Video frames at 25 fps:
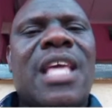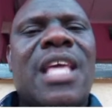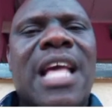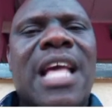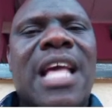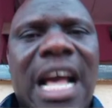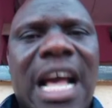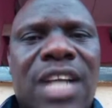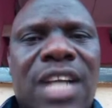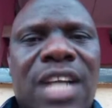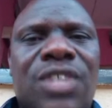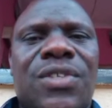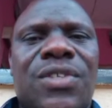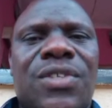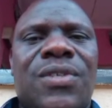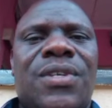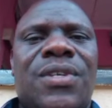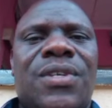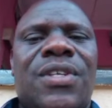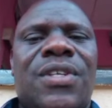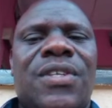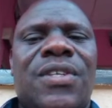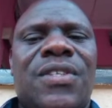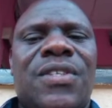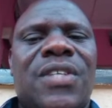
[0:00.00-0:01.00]

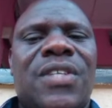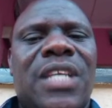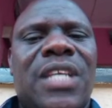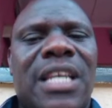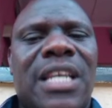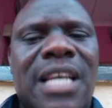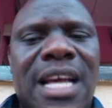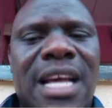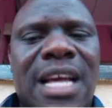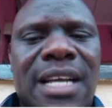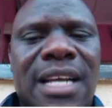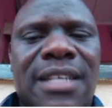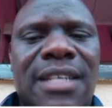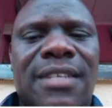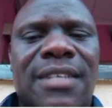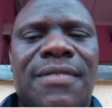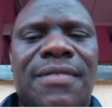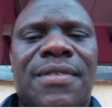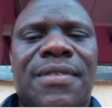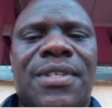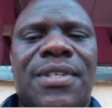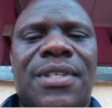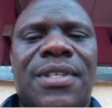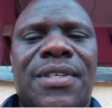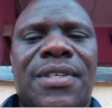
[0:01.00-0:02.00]
action is in
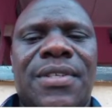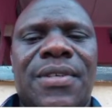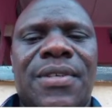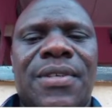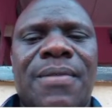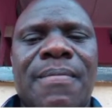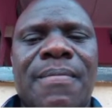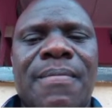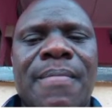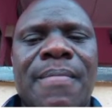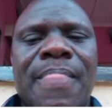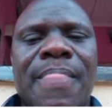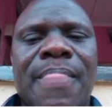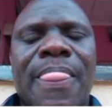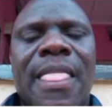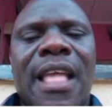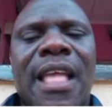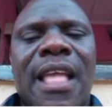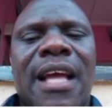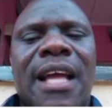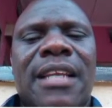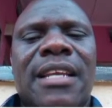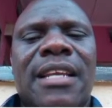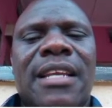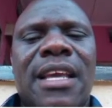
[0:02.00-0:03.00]
activities.
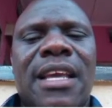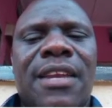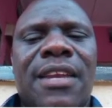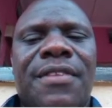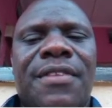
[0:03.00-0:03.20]
And then